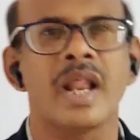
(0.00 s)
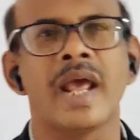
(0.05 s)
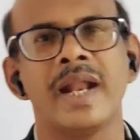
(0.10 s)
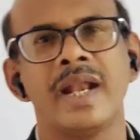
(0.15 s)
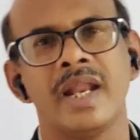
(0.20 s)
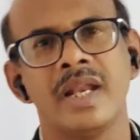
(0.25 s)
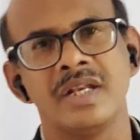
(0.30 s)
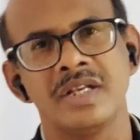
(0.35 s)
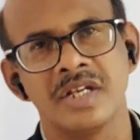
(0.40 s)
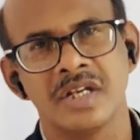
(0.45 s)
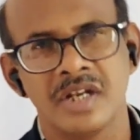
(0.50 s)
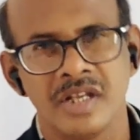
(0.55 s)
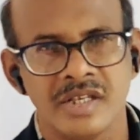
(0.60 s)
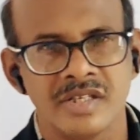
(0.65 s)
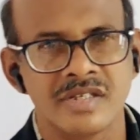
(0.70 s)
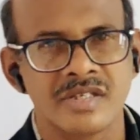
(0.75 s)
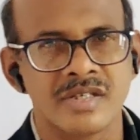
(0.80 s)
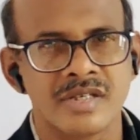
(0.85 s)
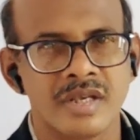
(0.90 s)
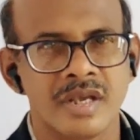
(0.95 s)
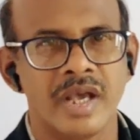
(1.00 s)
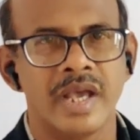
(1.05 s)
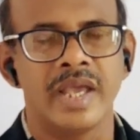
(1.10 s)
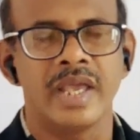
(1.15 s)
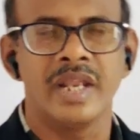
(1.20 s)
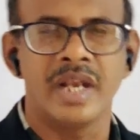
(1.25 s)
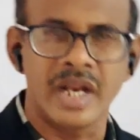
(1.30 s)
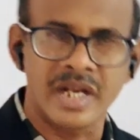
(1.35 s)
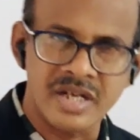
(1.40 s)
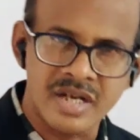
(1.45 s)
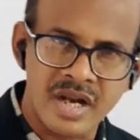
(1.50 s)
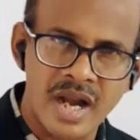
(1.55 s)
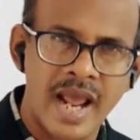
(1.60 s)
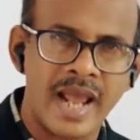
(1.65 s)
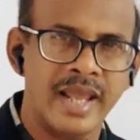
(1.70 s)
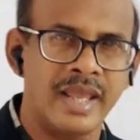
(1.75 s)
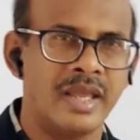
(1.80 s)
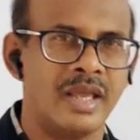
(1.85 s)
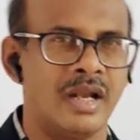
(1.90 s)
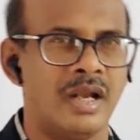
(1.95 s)
identities in a
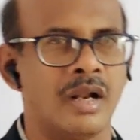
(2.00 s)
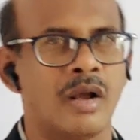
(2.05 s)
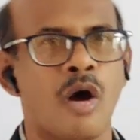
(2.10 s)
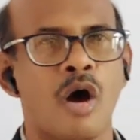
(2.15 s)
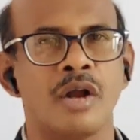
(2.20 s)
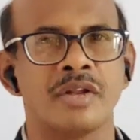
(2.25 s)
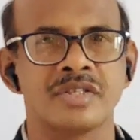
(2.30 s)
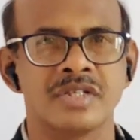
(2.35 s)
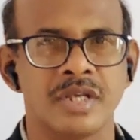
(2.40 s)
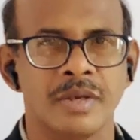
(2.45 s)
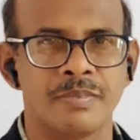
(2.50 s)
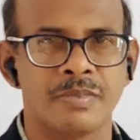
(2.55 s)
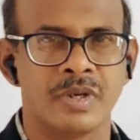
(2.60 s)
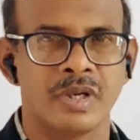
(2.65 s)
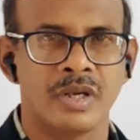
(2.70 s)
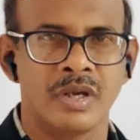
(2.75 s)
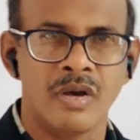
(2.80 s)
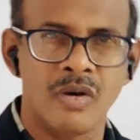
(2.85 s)
triangle concept